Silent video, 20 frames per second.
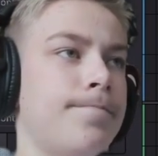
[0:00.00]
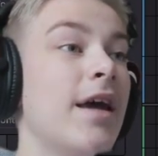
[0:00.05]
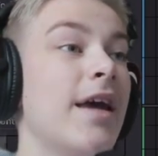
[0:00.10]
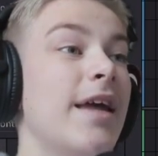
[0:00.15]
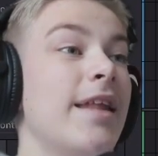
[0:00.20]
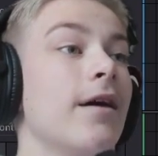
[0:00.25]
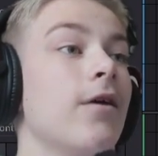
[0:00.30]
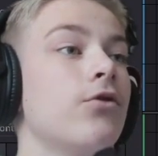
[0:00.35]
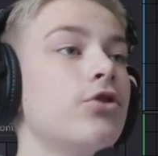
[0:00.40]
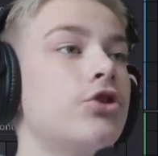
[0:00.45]

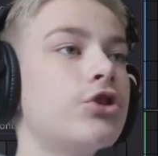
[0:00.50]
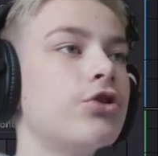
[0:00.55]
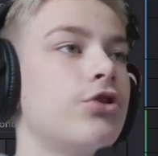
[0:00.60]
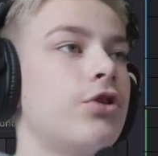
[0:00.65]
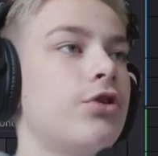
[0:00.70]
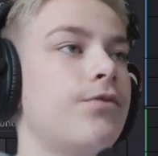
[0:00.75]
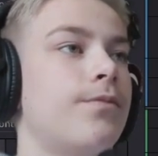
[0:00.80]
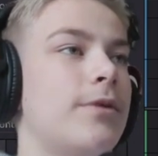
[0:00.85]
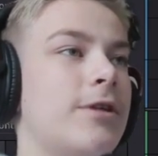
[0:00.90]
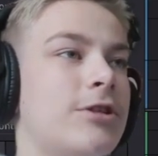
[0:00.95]
And now it
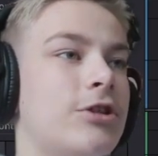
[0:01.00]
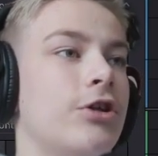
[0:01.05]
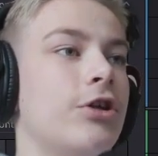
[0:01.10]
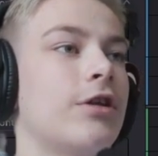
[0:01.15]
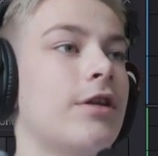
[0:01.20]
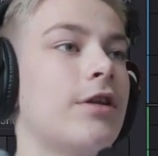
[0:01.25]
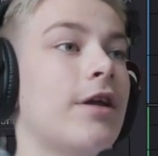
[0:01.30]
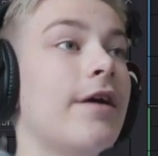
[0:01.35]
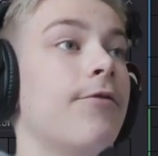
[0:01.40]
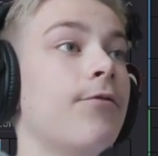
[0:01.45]
should be
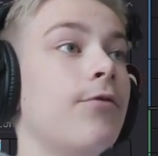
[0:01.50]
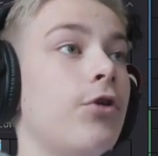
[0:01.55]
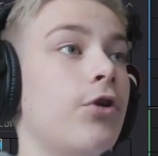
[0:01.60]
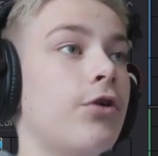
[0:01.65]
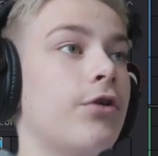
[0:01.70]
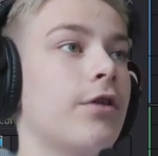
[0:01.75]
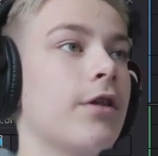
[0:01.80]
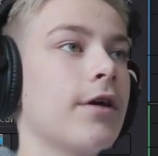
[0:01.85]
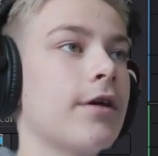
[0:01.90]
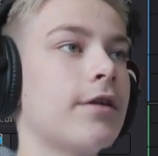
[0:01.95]
synced and
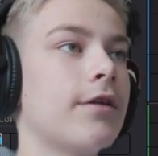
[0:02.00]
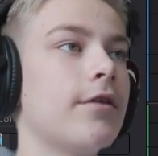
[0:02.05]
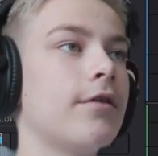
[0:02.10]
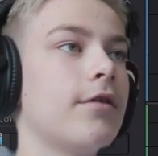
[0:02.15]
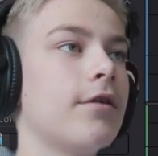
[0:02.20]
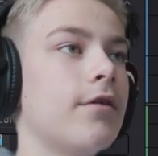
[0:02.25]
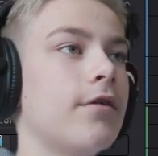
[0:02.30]
looked like this.